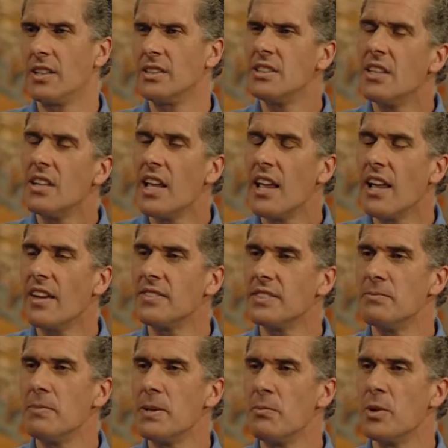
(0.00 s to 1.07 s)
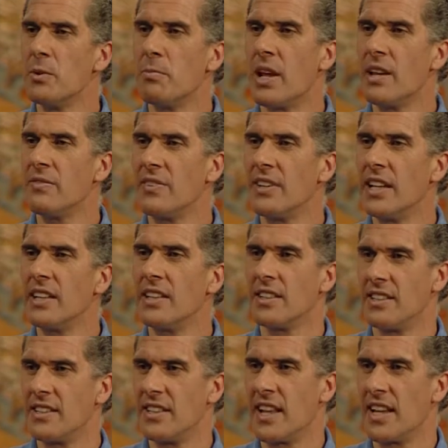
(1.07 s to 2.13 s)
I said, don't they have some people who play for
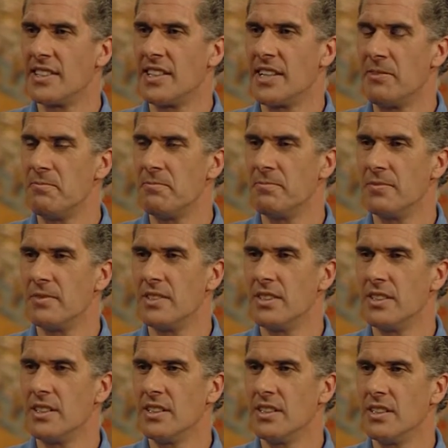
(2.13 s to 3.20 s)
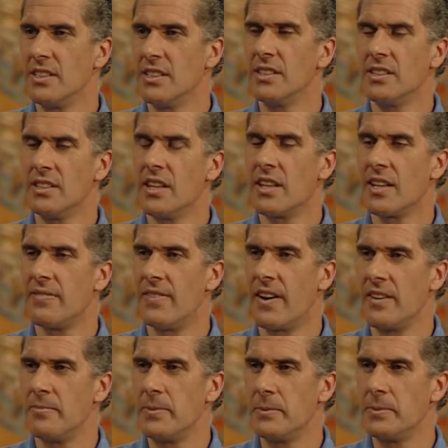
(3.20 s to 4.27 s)
England in their team? He said, yeah, there are
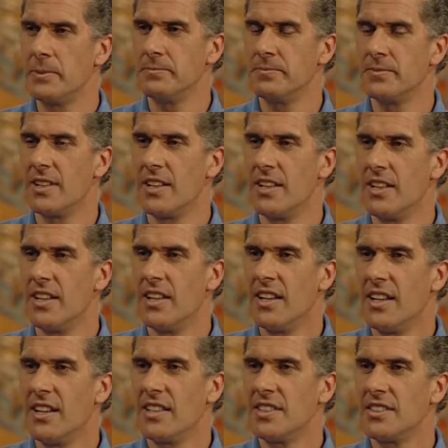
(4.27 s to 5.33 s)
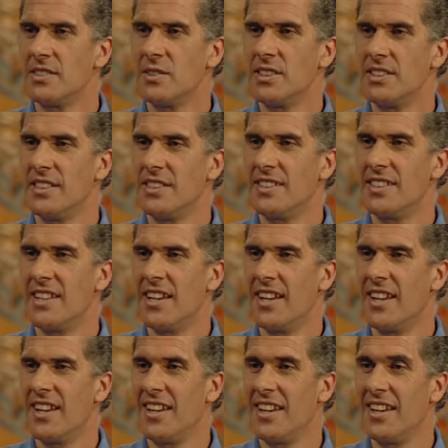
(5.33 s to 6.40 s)
5 people. So I said,
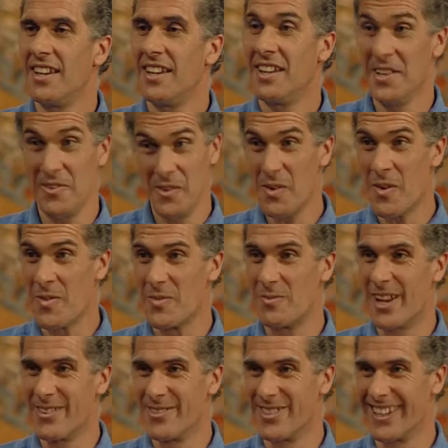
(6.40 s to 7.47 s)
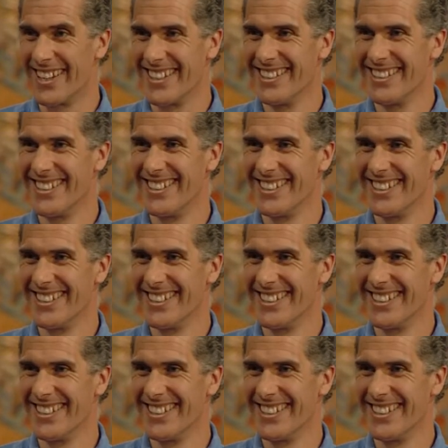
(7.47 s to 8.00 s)
have you ever played for England?